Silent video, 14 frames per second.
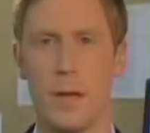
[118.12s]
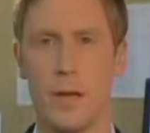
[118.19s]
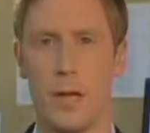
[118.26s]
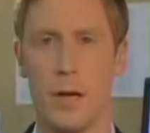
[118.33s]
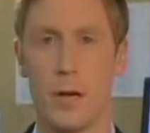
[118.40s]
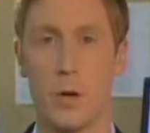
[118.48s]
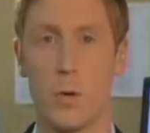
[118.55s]

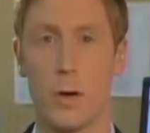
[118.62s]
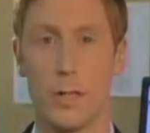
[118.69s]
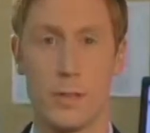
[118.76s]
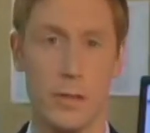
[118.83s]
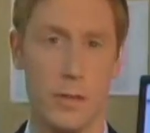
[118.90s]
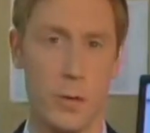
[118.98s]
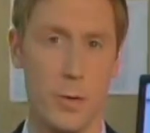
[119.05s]
Now, according
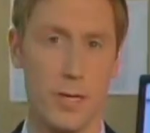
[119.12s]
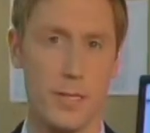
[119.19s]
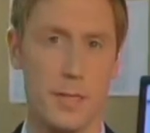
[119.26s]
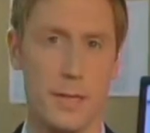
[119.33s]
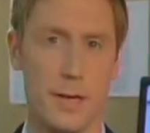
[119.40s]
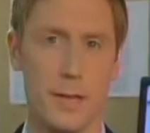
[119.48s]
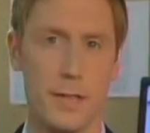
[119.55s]
to the U.S.
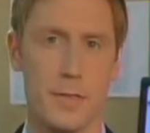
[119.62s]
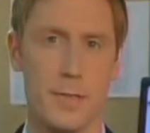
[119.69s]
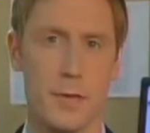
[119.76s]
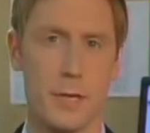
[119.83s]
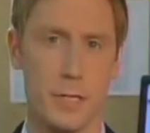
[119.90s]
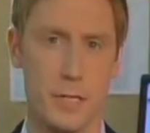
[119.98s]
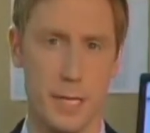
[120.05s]
Centers for
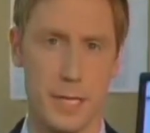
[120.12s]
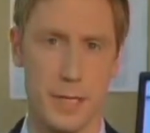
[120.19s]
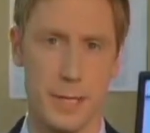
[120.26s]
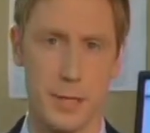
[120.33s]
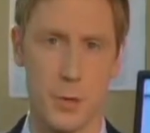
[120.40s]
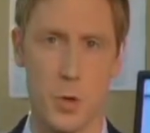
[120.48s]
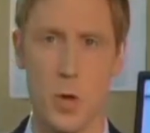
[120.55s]
Disease
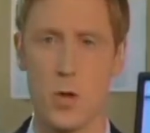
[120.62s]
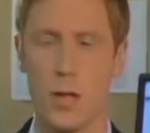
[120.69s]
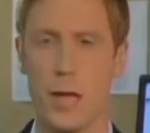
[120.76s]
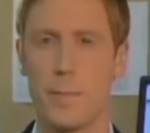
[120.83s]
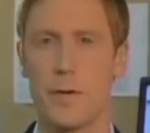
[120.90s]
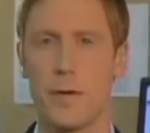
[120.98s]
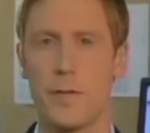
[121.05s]
Control
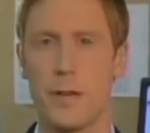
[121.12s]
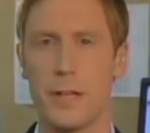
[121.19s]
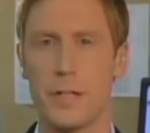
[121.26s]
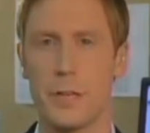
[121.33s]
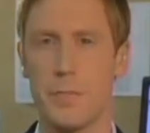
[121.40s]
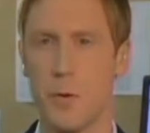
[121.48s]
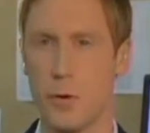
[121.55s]
and
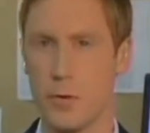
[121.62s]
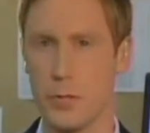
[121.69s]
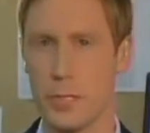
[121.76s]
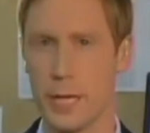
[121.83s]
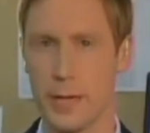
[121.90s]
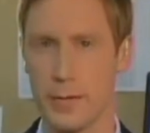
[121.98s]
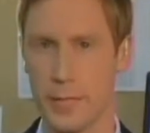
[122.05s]
Prevention,
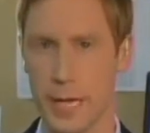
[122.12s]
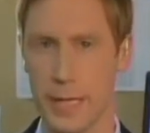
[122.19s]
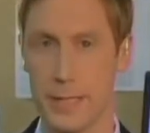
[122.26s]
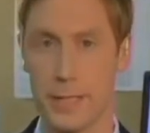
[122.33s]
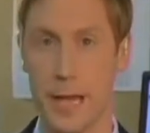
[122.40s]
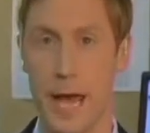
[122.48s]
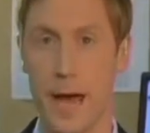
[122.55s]
motorcycle
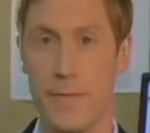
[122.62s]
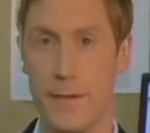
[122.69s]
deaths have